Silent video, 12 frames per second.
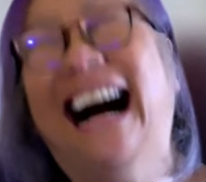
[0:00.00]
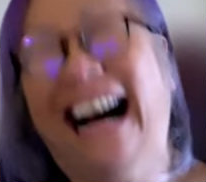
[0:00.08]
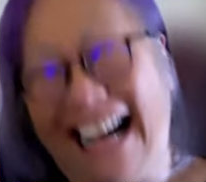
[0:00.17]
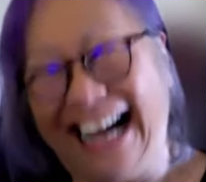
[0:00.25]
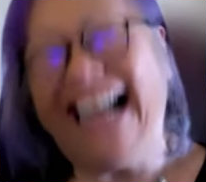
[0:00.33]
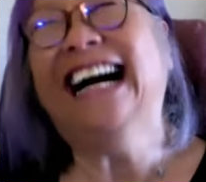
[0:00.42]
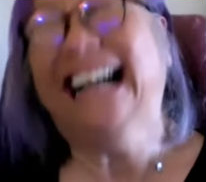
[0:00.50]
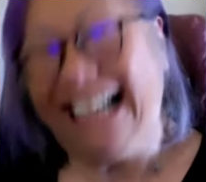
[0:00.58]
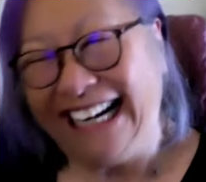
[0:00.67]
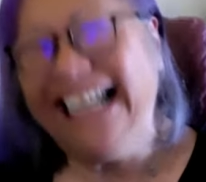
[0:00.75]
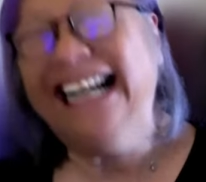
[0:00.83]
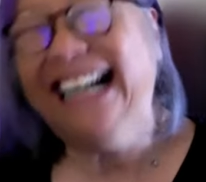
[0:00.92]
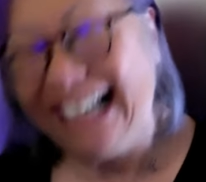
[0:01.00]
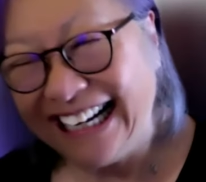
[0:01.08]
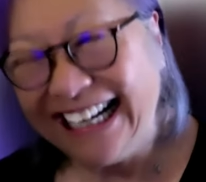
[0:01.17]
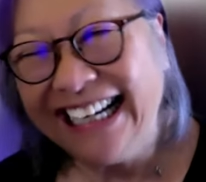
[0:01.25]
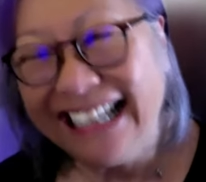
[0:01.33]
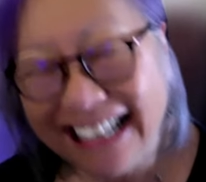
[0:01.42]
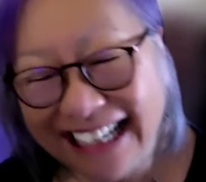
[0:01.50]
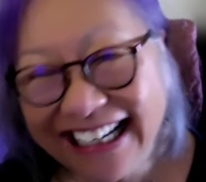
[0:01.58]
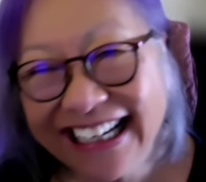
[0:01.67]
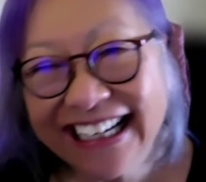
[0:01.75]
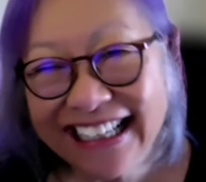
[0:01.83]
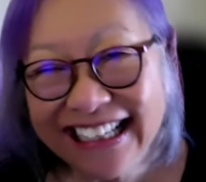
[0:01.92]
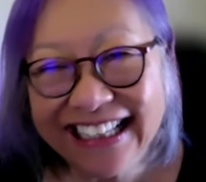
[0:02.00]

will you tell that, please?